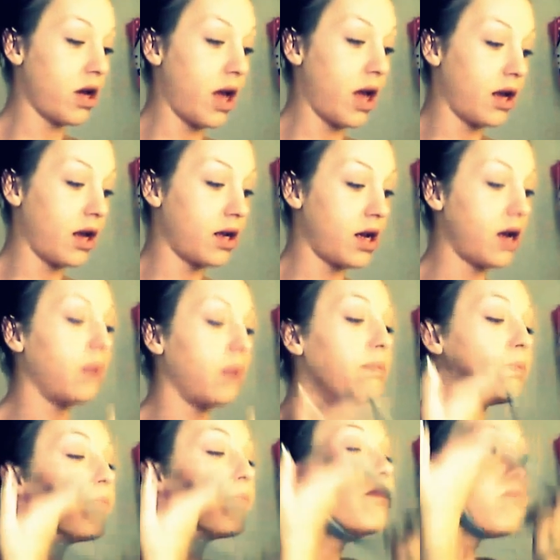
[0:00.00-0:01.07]
and
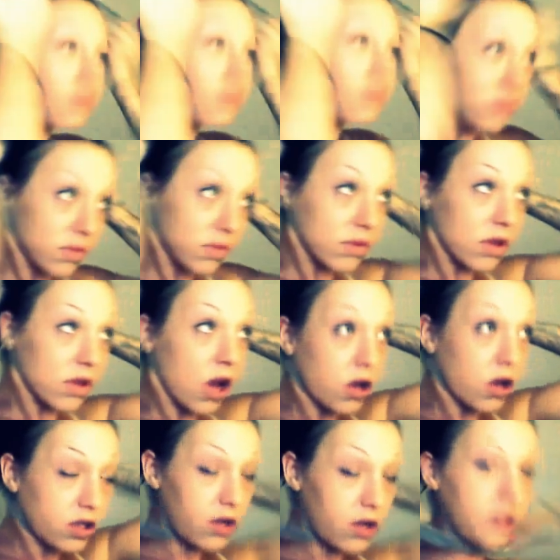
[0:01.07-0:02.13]

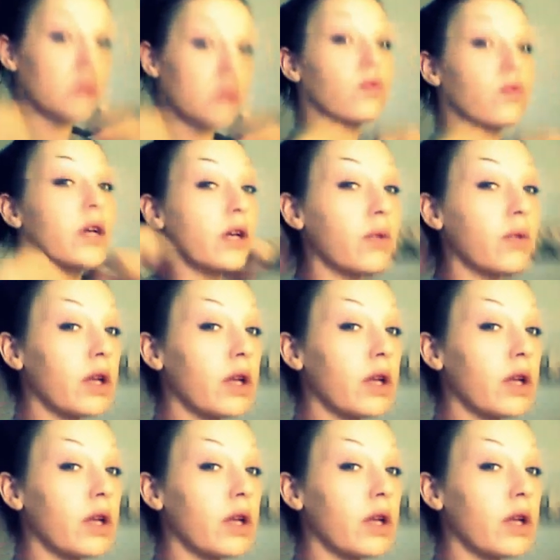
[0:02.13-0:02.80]
also it's really